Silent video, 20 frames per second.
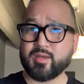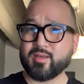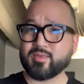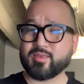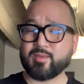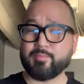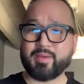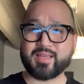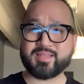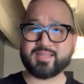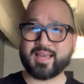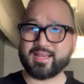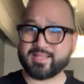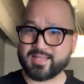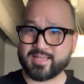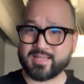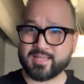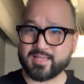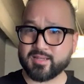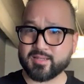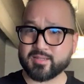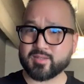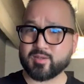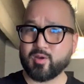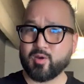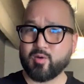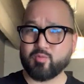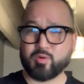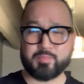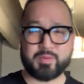the best ideas,
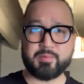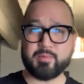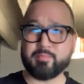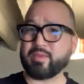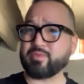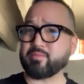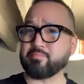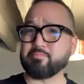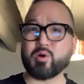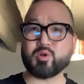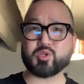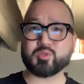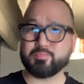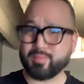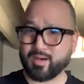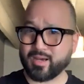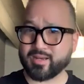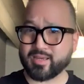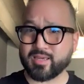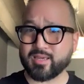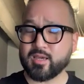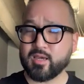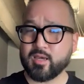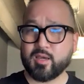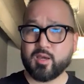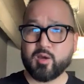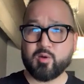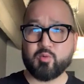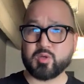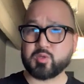where people made the most money
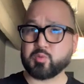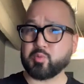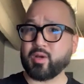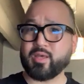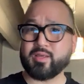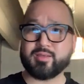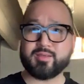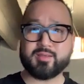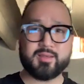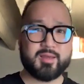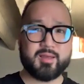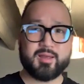was when